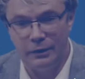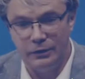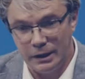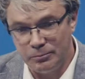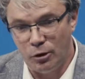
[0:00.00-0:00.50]
At
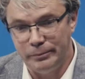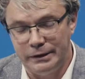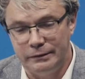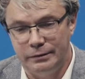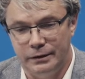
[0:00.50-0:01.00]
that
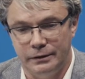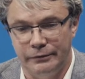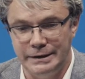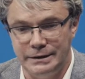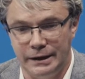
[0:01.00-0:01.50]
moment,
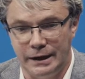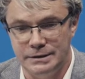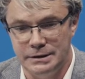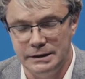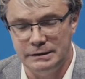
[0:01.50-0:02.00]

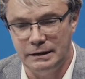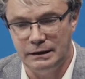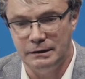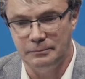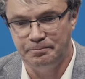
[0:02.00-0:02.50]
2019,
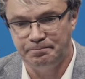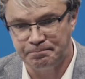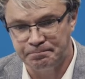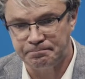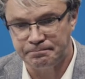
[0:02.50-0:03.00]
uh,
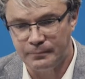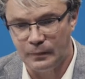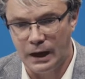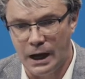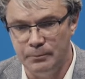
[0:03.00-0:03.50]

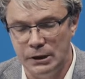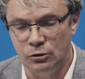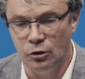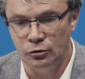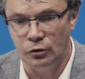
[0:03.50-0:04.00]
I met
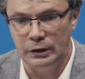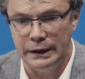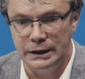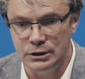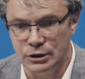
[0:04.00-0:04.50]
not only
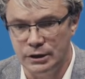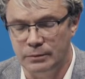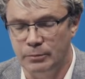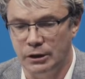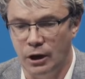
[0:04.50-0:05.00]
engineer,
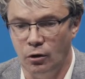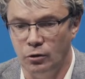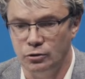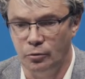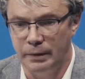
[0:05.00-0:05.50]
but I
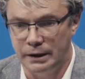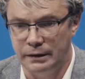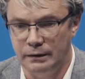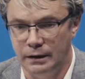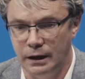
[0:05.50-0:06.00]
also met
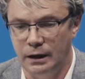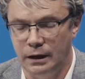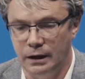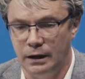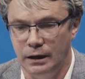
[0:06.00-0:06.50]
an uh,
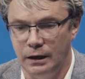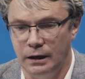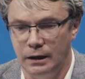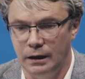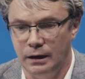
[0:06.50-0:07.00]

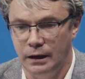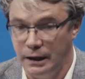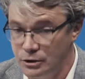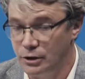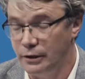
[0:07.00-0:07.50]
uh
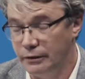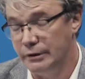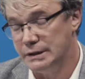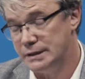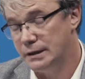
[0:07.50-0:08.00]
angel
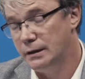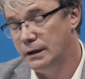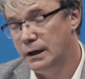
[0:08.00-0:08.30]
investor.